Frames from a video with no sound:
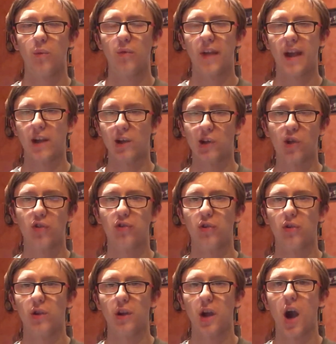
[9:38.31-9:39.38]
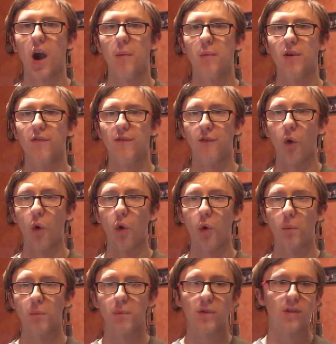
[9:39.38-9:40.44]
their Colossal and Armoured
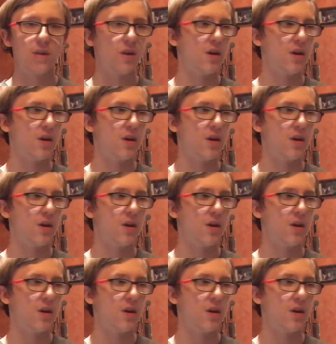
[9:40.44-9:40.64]
forms